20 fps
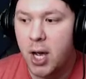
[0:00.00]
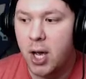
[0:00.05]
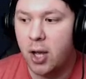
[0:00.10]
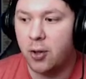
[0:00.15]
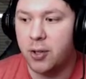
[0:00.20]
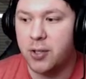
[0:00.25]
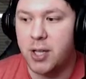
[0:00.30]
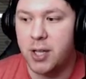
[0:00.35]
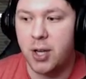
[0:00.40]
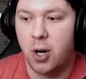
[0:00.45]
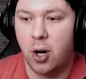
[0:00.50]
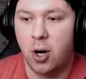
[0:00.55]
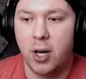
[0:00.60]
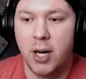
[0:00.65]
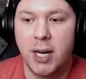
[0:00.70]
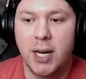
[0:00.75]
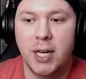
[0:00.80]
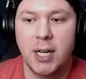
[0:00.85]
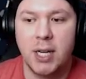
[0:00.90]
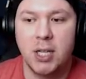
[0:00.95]
Looks like they are
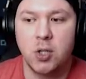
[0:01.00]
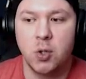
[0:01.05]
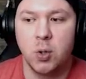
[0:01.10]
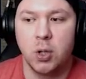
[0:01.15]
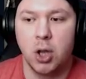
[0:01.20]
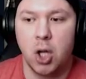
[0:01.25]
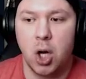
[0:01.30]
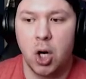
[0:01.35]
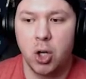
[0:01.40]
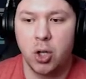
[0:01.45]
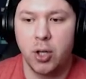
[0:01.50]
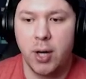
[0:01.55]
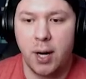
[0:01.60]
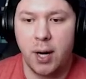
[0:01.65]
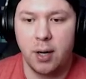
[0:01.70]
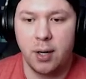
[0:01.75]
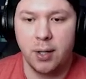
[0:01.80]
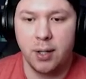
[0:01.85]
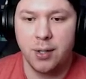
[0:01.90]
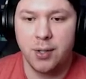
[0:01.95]
getting into longer
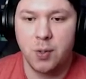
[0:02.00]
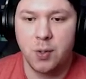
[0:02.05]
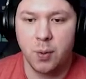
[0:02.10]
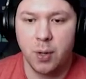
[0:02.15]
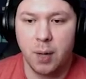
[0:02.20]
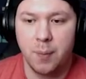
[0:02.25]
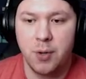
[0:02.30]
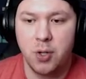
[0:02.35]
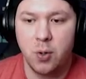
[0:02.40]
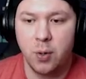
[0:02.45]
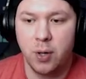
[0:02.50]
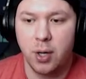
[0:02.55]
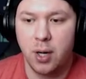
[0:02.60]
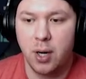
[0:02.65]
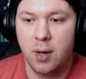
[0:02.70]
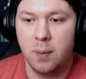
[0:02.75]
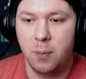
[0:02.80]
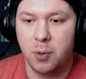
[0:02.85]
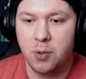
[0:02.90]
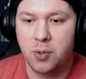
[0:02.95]
areas. So we're going to be doing
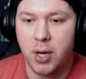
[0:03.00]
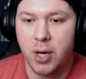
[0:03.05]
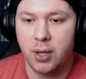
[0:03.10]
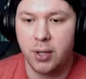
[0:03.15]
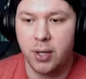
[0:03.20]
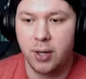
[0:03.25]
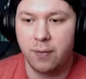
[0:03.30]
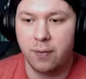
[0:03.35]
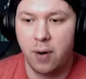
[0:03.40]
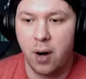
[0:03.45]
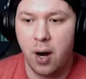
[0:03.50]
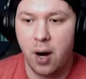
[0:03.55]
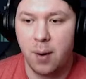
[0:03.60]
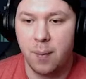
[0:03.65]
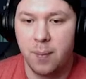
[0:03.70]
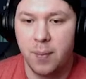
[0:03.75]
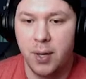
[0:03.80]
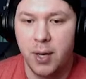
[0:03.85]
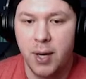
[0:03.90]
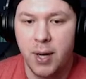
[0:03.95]
most likely
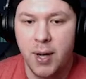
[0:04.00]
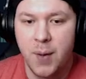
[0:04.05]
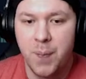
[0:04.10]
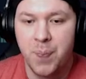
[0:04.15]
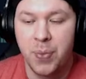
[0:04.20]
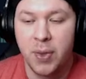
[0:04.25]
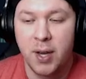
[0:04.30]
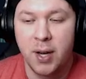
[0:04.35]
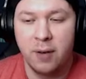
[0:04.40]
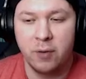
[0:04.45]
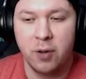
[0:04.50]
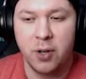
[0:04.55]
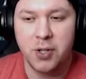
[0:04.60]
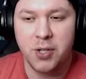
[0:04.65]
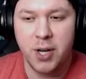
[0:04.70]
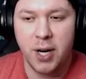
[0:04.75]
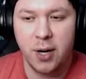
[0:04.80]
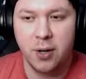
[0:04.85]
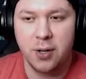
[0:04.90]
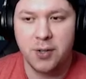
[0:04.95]
from first
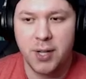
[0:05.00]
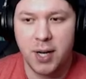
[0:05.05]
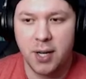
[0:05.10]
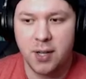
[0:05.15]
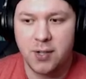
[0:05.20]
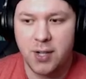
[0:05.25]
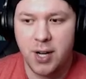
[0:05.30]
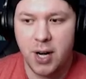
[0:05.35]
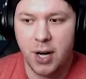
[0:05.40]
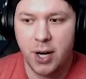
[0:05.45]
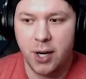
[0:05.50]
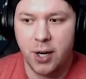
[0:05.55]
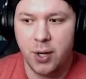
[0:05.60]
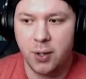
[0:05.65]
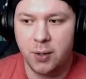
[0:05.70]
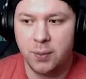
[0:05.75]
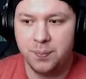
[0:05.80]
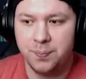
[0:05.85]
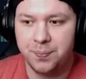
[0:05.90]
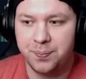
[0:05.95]
scenario to second scenario.